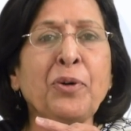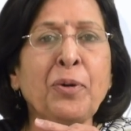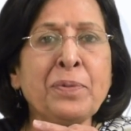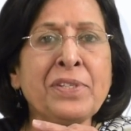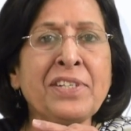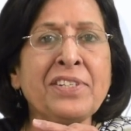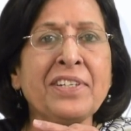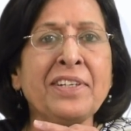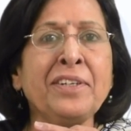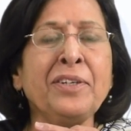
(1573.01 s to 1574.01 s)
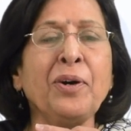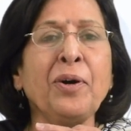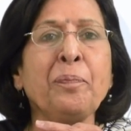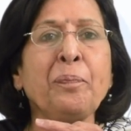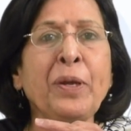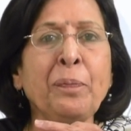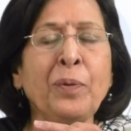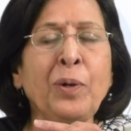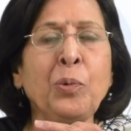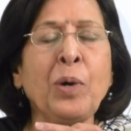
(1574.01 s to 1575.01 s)
opposition or
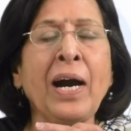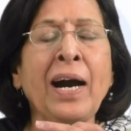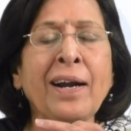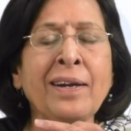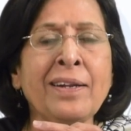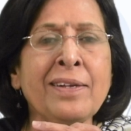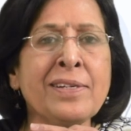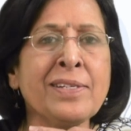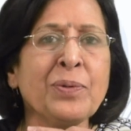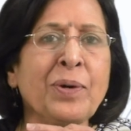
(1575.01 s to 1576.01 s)
people who are artists,